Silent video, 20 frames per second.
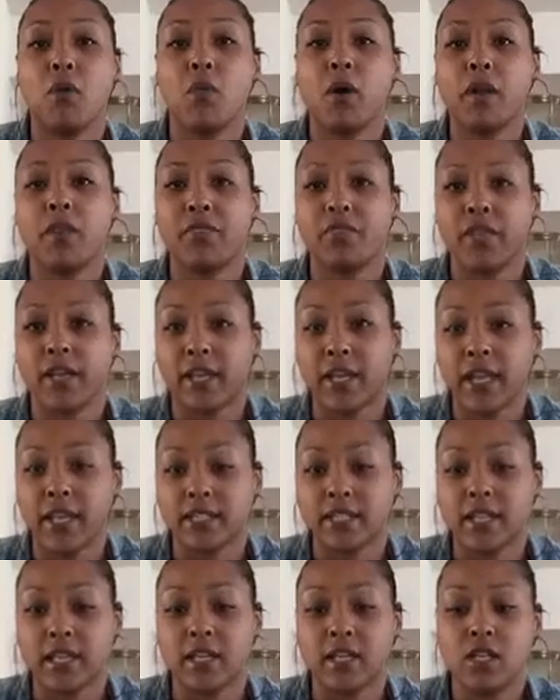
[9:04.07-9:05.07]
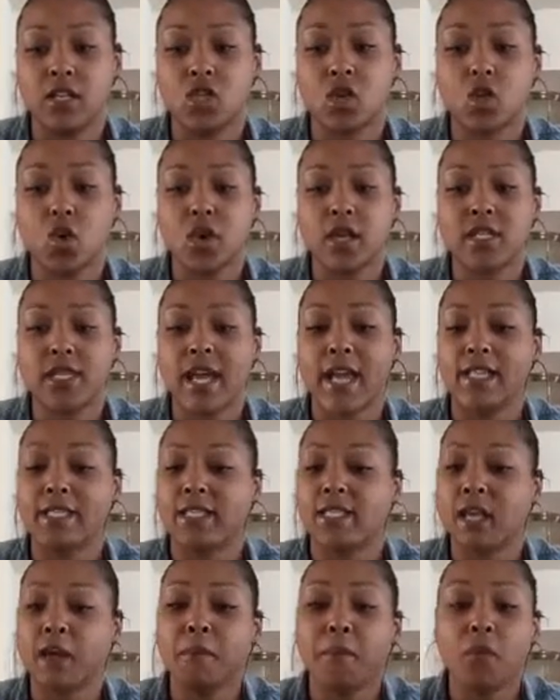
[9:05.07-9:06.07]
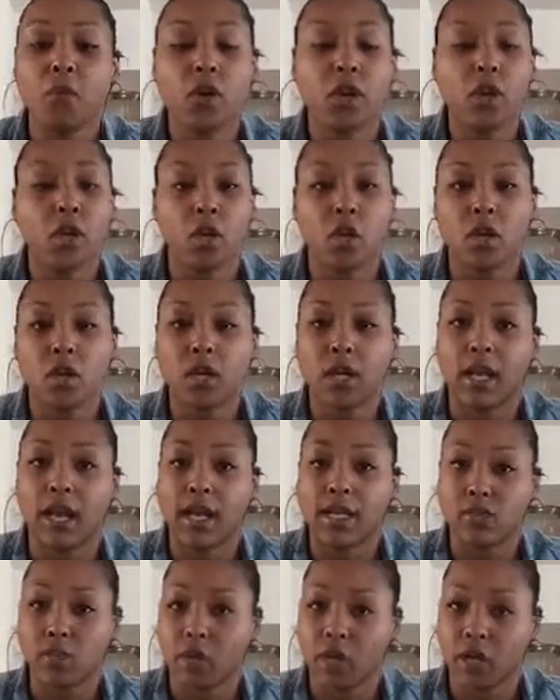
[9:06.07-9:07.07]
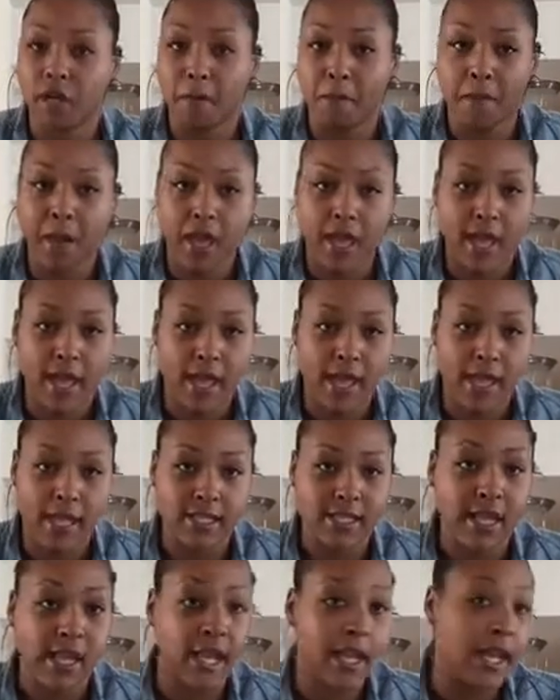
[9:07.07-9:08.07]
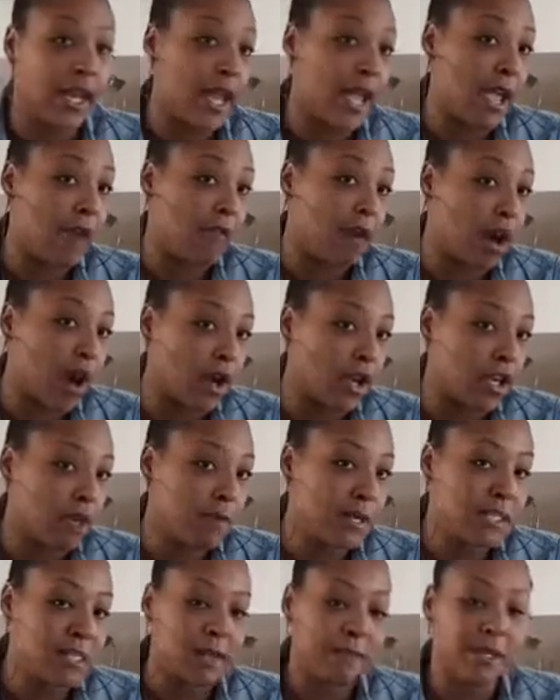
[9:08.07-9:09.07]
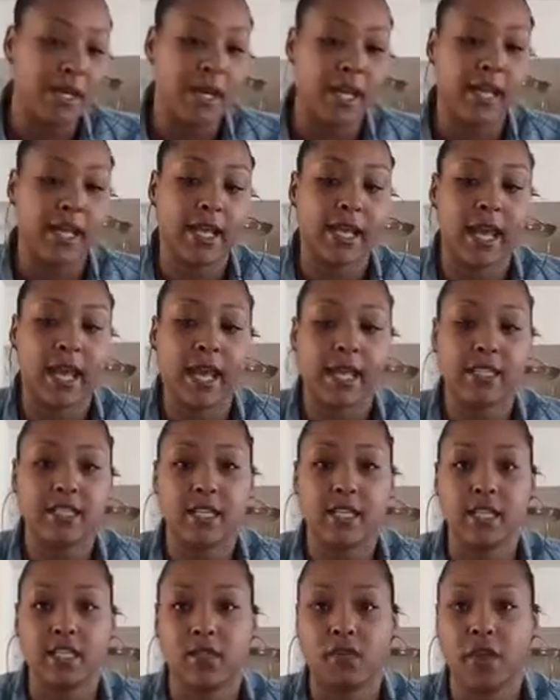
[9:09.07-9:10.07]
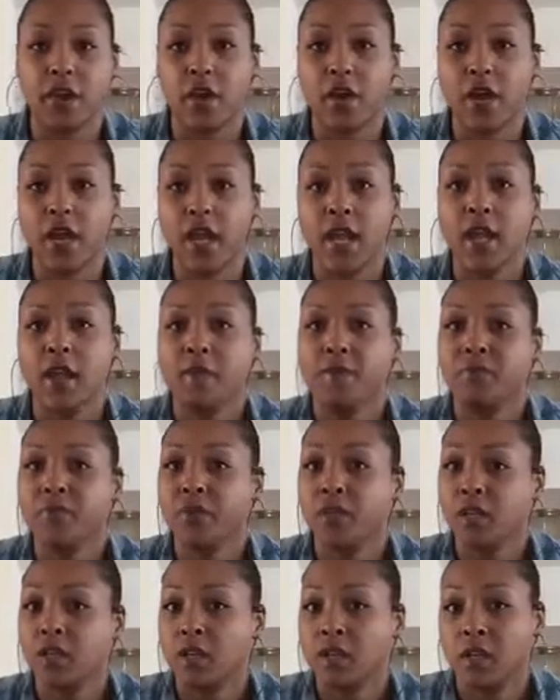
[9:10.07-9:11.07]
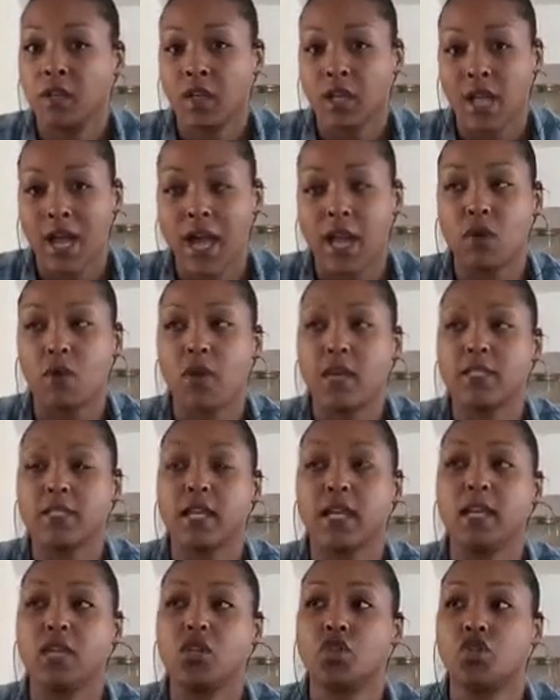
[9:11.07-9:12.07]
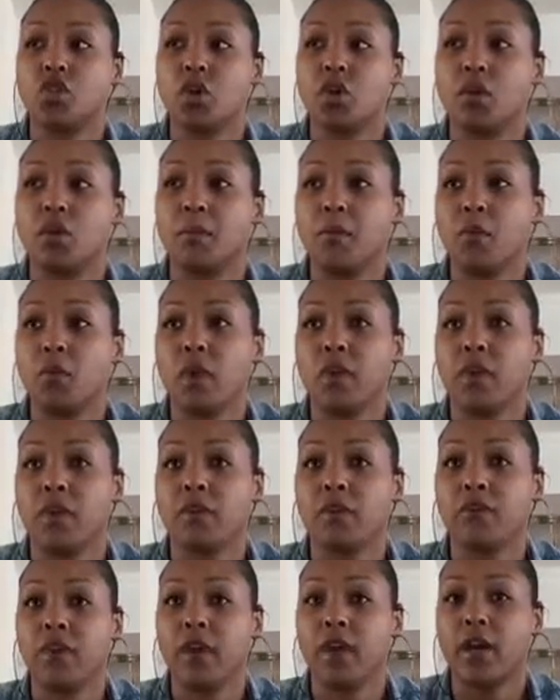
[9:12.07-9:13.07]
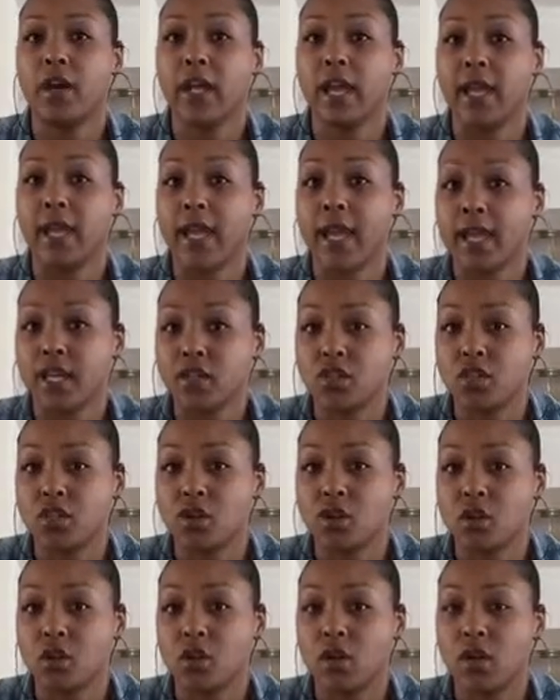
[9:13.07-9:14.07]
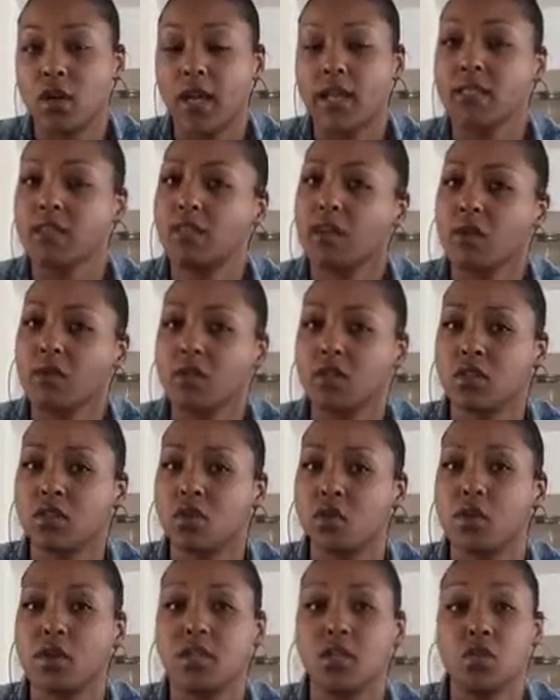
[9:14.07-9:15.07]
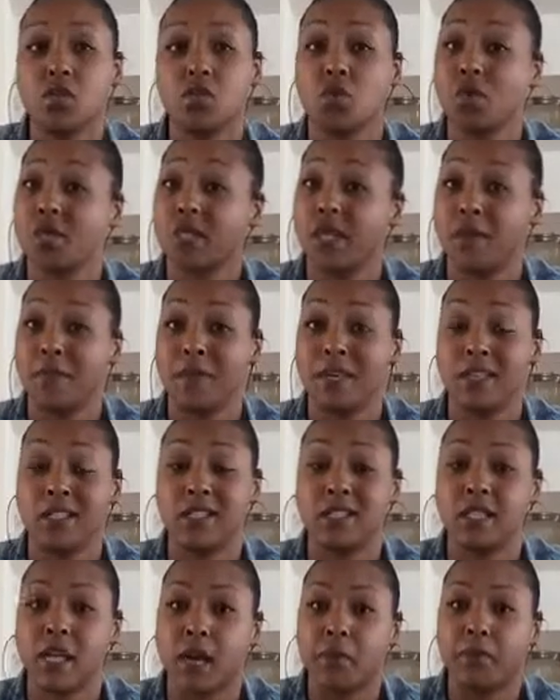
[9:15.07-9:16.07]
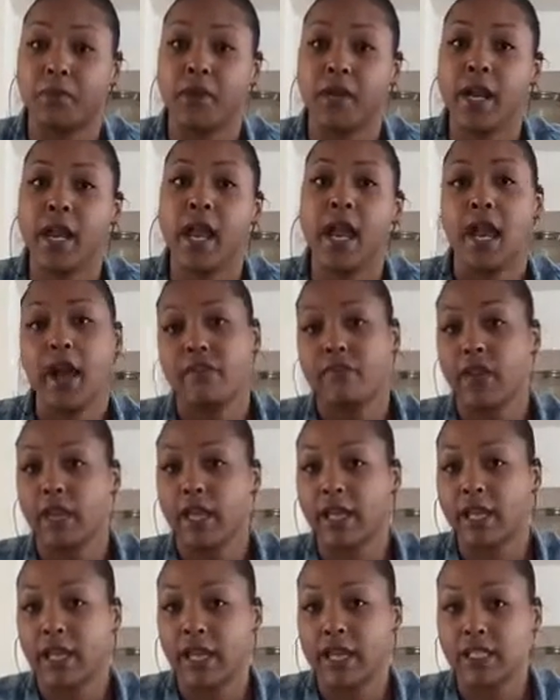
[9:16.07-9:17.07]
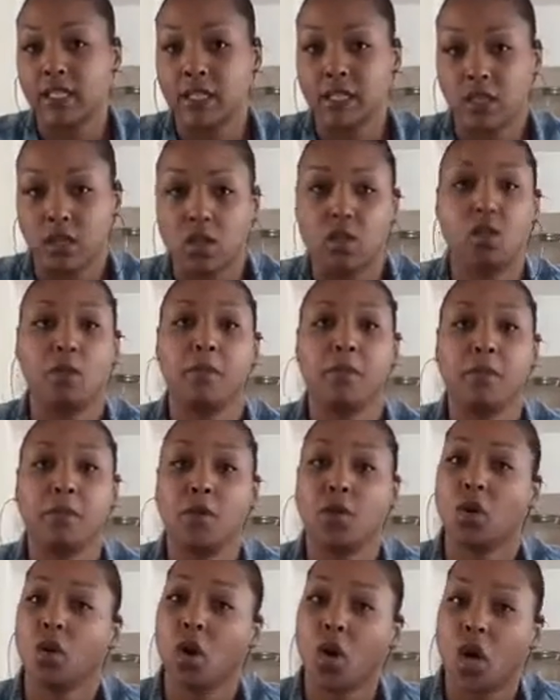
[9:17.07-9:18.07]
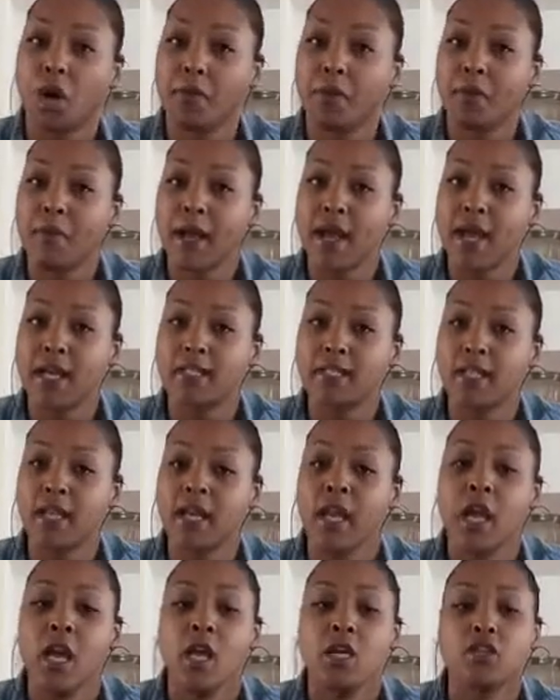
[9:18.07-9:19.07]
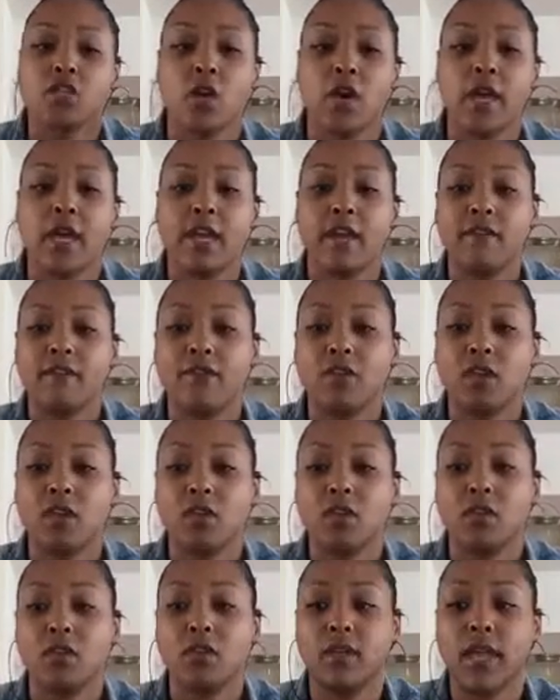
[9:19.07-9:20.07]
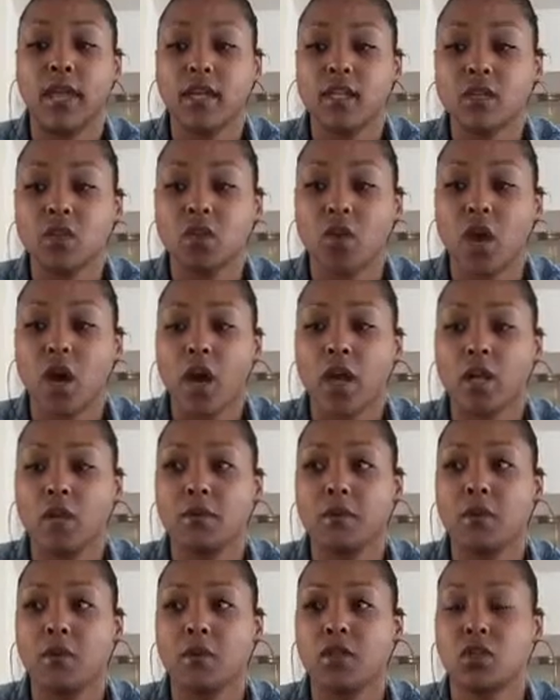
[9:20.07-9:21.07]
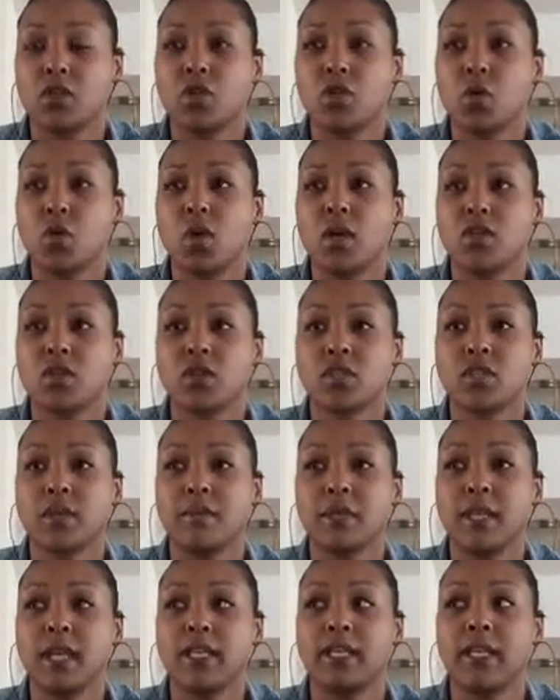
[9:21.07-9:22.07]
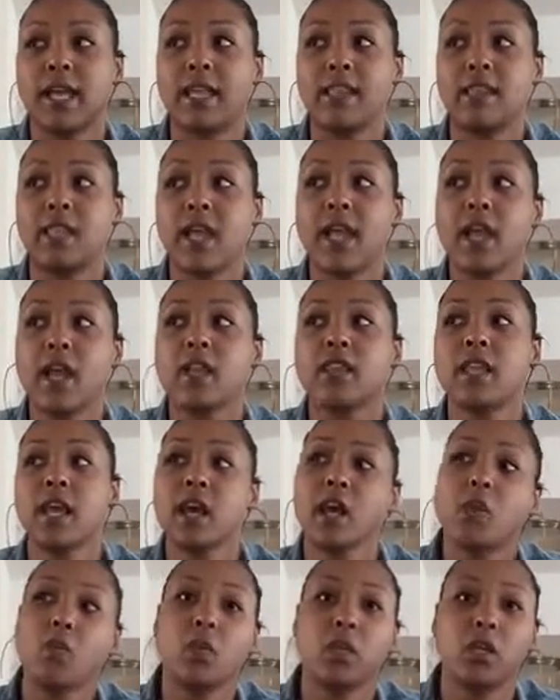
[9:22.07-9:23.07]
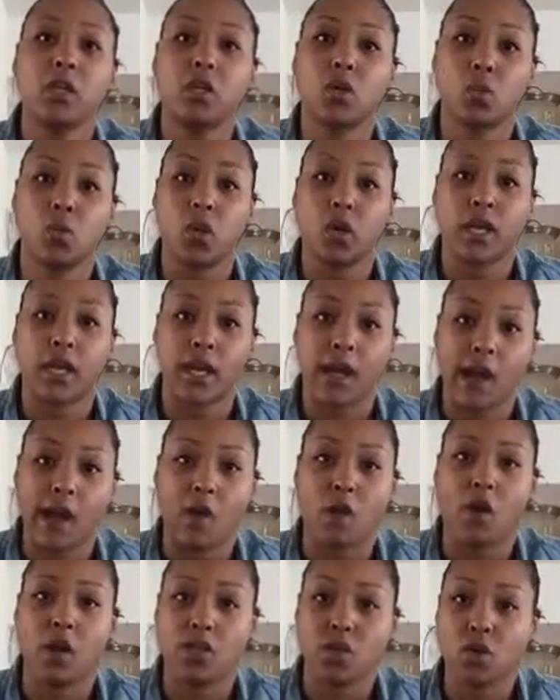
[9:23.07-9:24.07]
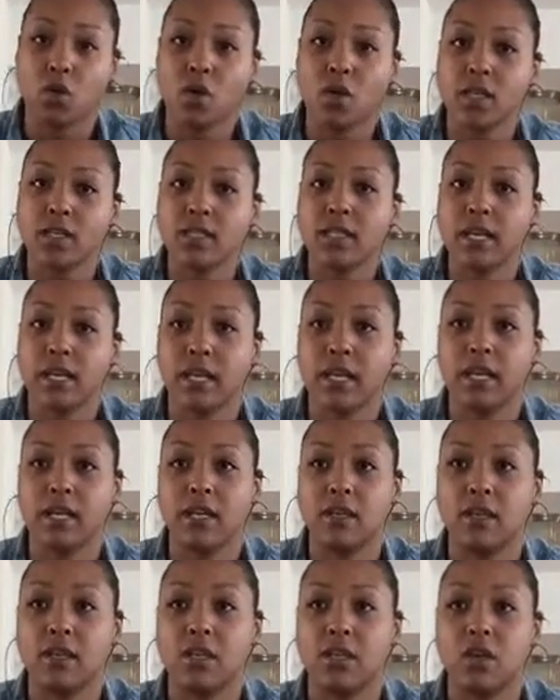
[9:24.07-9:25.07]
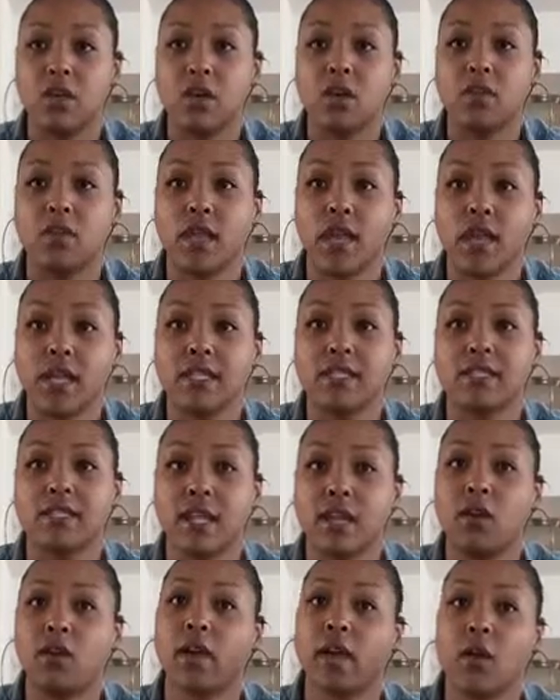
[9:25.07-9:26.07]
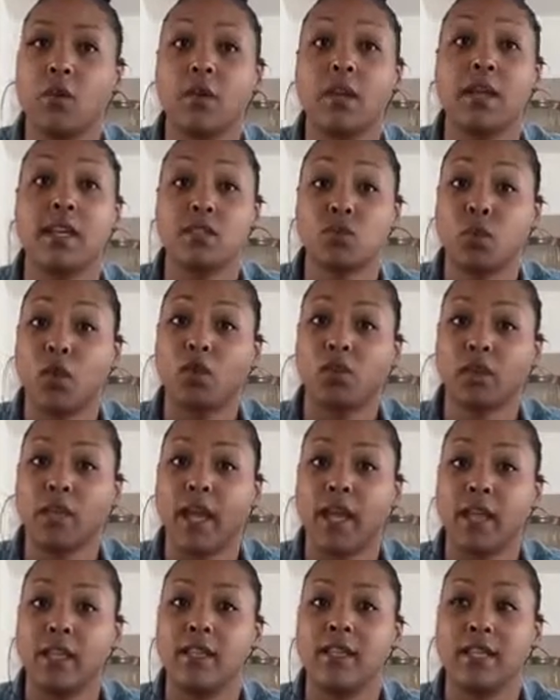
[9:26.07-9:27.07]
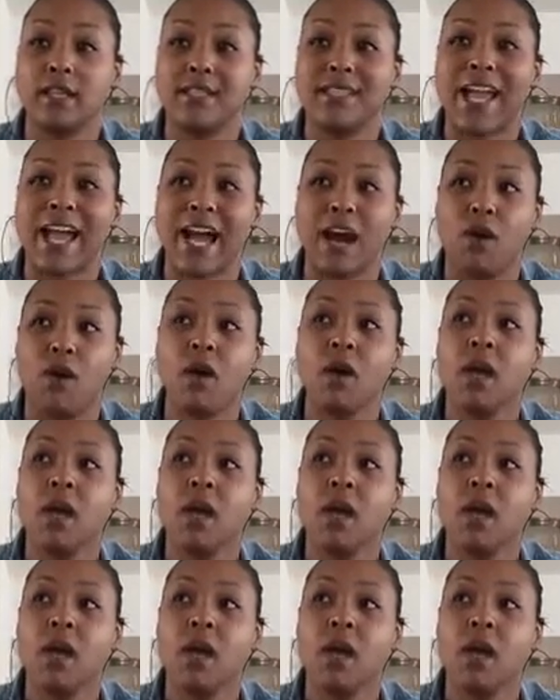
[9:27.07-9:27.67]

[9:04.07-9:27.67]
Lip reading: with the Cancer and the Taurus, at some point along the lines, we're going to butt heads and have arguments. I mean, that Cancer is very, I don't want to say controlling, but we are very like headstrong, and so is a Taurus, and the Taurus can be stubborn. I feel like Cancer is a little bit more compromising. So if you get into an argument with the Taurus or something like that, they're willing to work it out. A Taurus can, you know, they can say, okay, well, let's work this out.